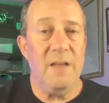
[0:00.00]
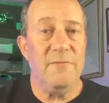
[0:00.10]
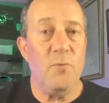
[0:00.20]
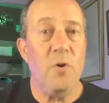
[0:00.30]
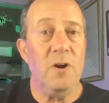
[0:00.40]
add
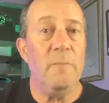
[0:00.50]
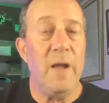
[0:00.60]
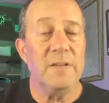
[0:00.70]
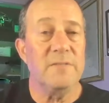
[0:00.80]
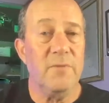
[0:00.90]
400
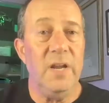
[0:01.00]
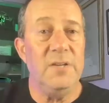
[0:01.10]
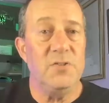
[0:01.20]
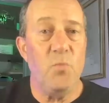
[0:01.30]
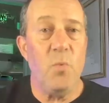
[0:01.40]
miles of
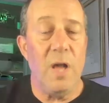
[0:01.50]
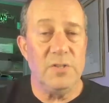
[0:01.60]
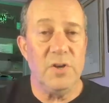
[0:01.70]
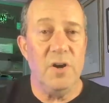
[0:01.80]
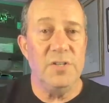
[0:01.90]
range while
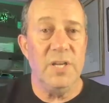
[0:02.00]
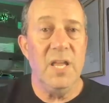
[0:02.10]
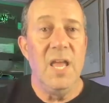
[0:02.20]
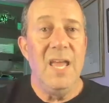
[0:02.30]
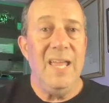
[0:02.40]
charging
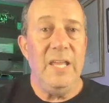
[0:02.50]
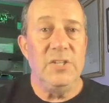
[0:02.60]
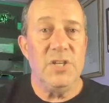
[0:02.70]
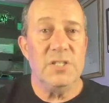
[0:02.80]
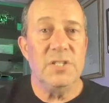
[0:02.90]
in
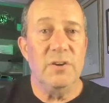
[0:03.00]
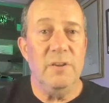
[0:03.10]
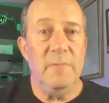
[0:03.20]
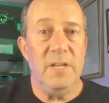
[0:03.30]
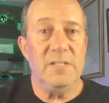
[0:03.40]
just
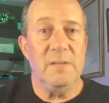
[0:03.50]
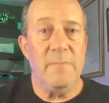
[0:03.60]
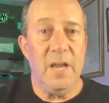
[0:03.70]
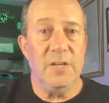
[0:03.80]
30 minutes at a mega